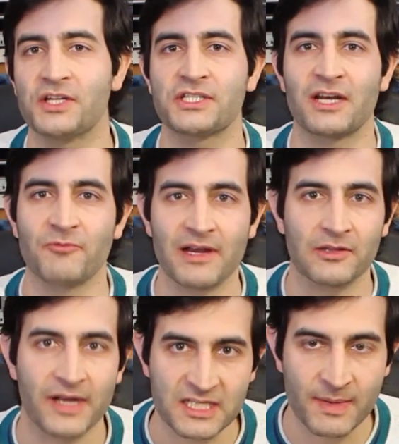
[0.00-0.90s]
They just had a
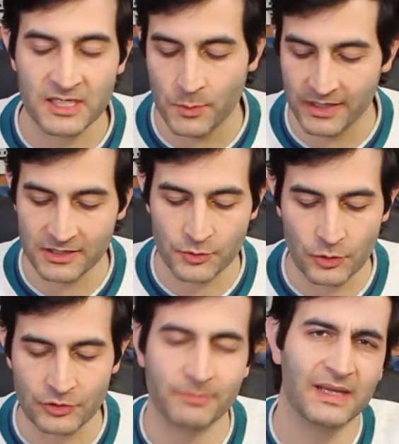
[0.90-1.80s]
regular Xbox One
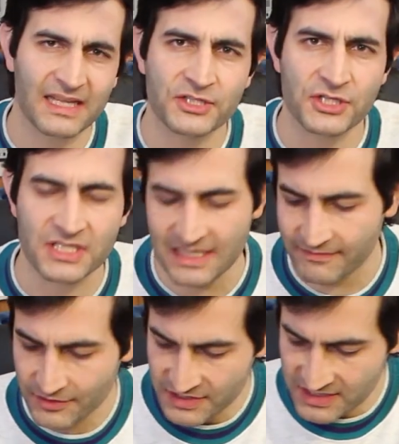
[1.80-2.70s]
controller, but let's just see
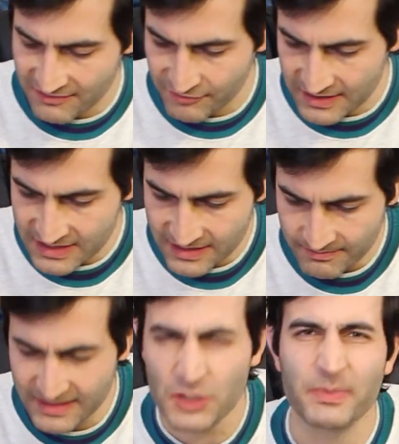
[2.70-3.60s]
if there's a difference.
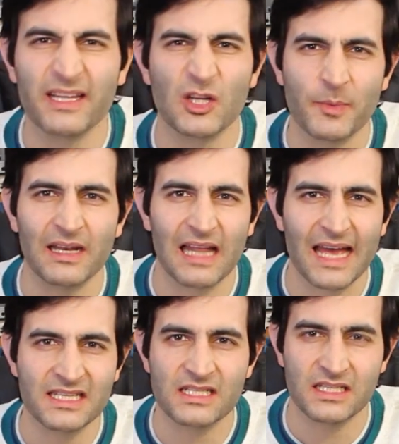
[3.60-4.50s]
This will be a little bit
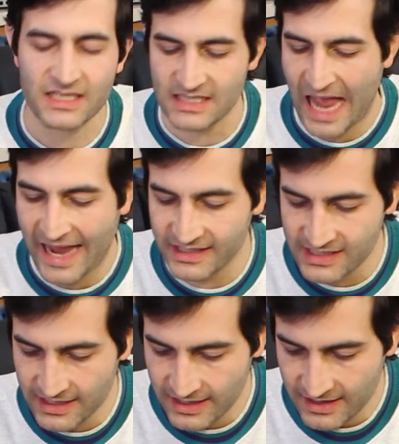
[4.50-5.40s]
less exact.